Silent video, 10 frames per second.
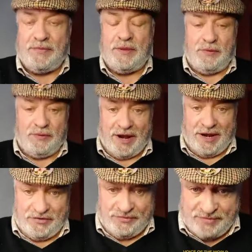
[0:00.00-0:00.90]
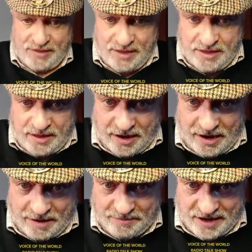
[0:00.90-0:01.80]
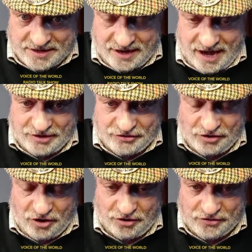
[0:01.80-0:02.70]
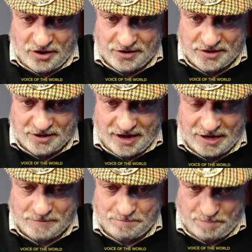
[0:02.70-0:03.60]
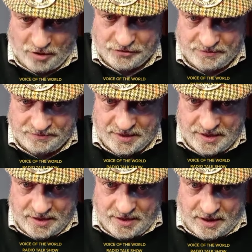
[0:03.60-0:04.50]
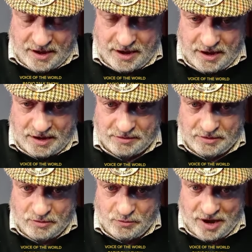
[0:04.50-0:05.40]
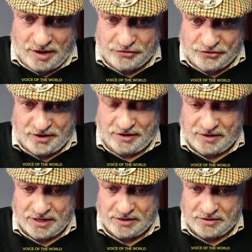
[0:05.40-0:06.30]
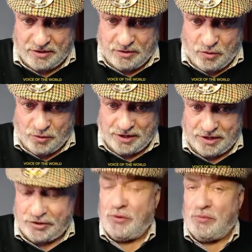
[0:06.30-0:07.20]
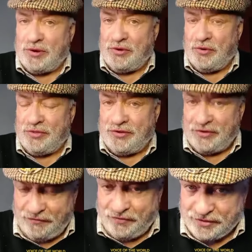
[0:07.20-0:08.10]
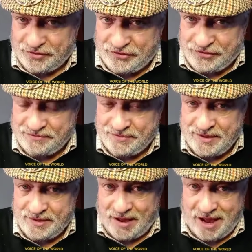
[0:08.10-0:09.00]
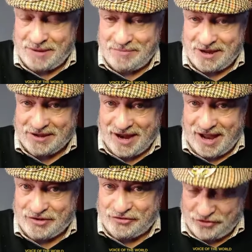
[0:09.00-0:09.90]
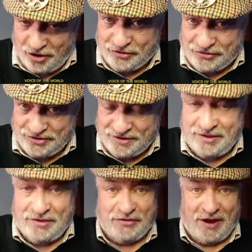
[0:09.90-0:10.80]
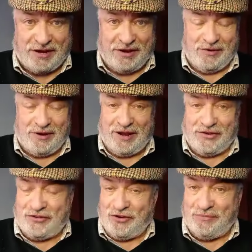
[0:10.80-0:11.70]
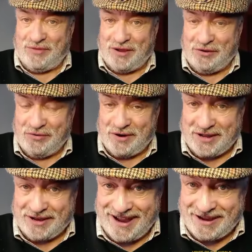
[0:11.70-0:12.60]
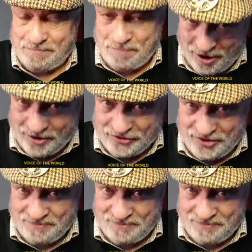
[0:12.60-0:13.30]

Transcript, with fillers: All right? Um, a crack shot or a crack pot? Uh, well, Stevie, only you would know the difference. I'm a crack shot so I can only assume that you're a crackpot.